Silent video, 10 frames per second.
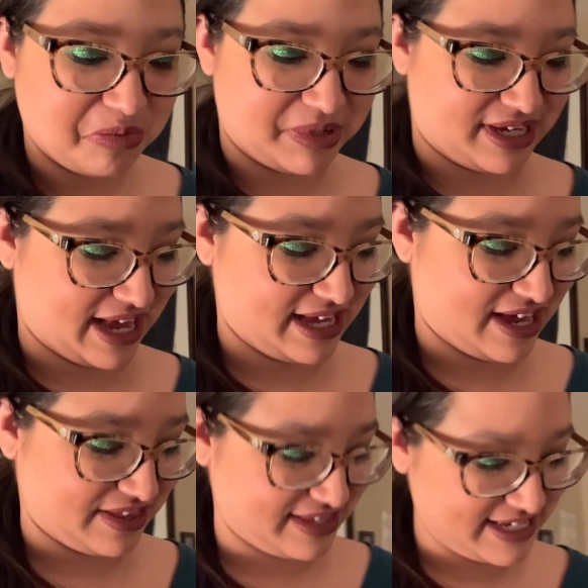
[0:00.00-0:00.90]
But I
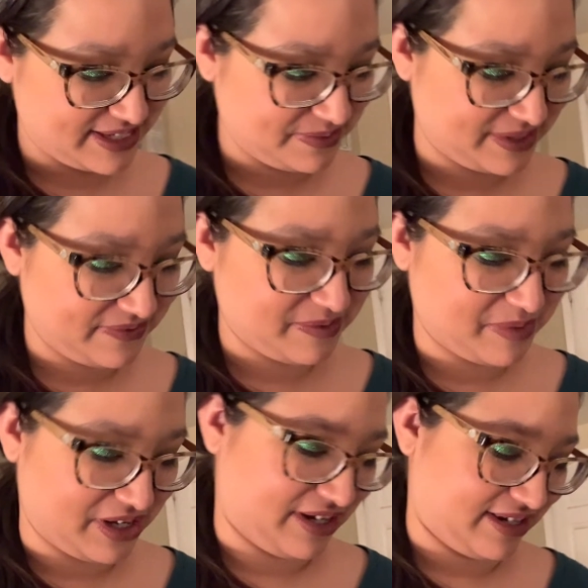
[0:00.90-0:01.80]
got this one from
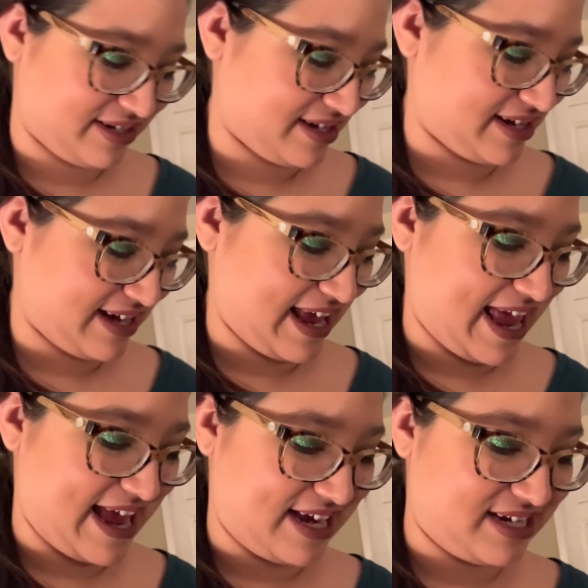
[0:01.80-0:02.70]
her,
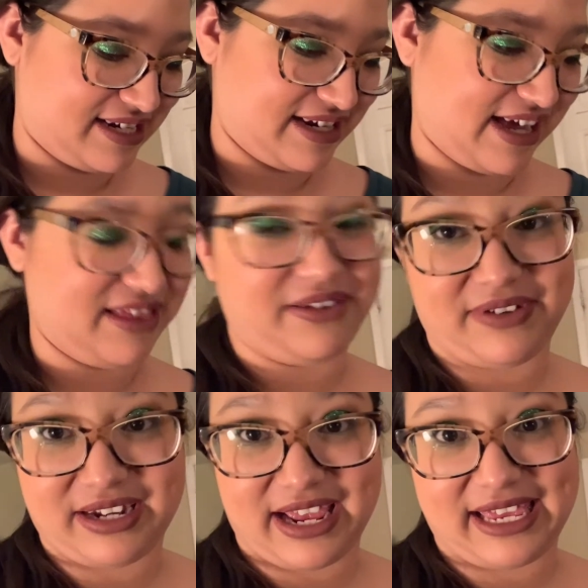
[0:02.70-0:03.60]
and I love
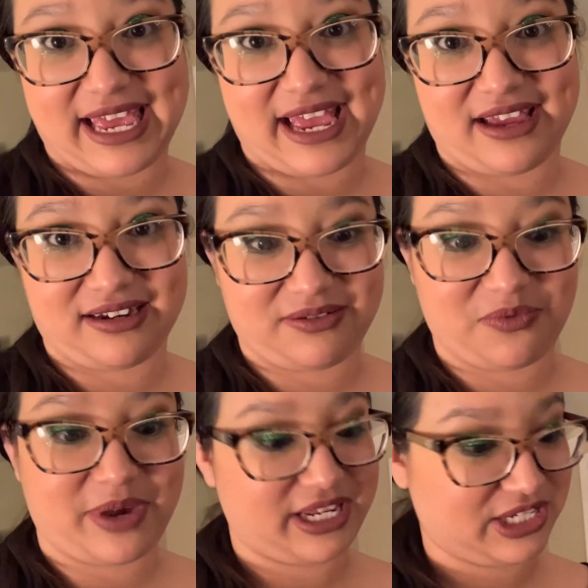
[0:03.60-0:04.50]
it. I can't
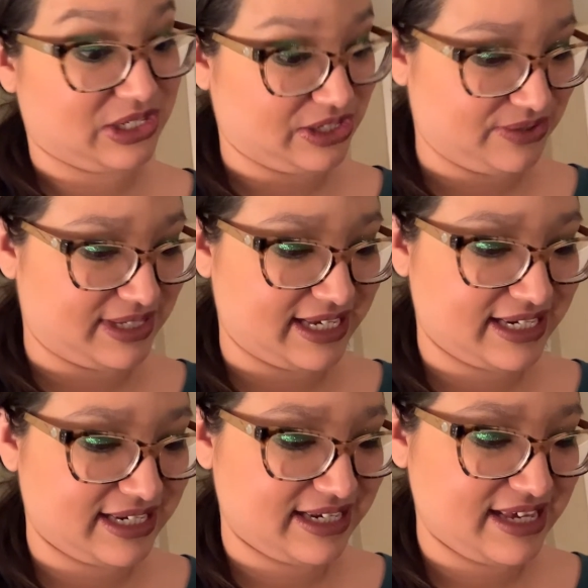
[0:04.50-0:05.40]
wait to use
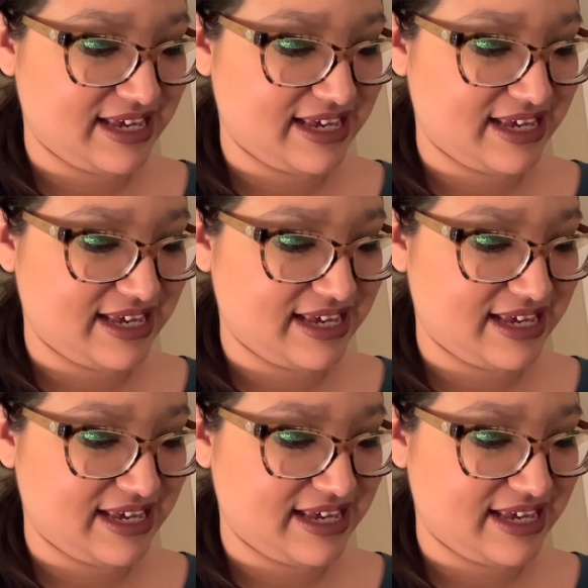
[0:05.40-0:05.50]
it.